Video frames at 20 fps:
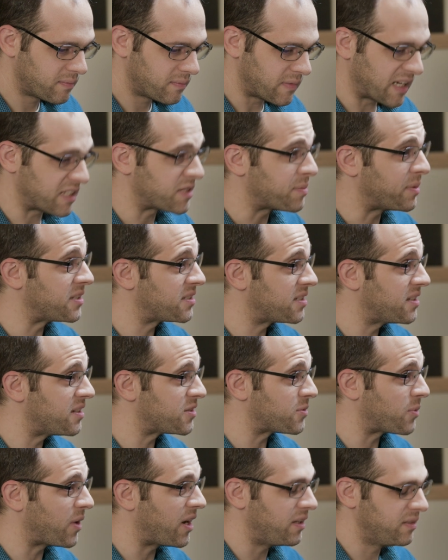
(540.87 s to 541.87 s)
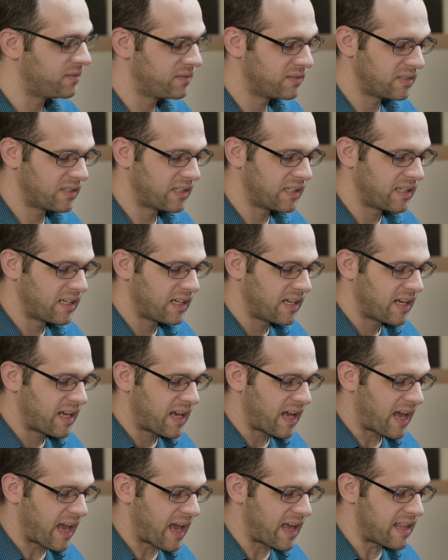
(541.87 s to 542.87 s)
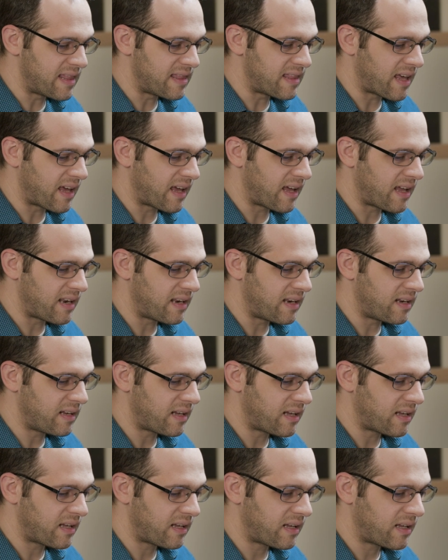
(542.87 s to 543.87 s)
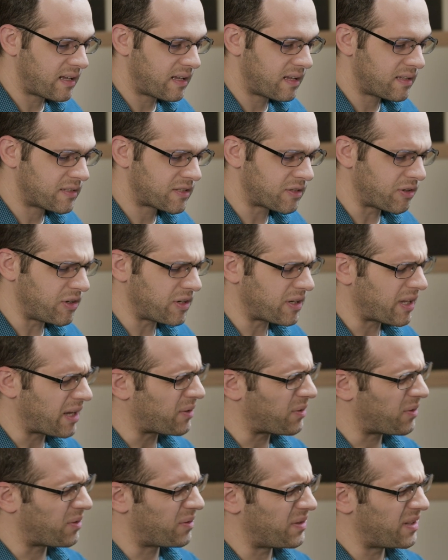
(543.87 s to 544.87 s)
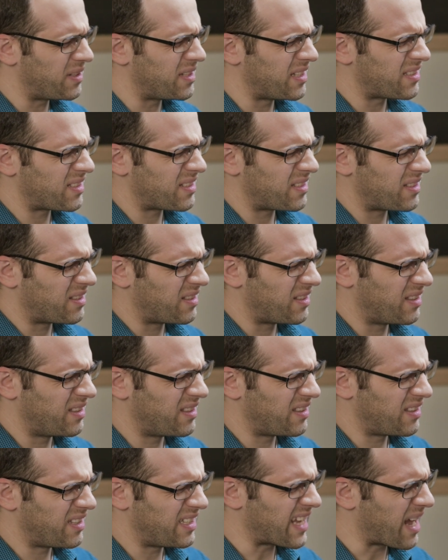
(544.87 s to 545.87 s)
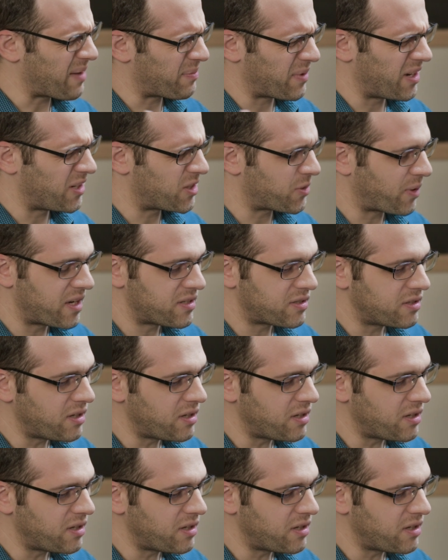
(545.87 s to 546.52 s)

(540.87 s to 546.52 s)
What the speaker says: explicit as well. And then, so you're like, these happening twice?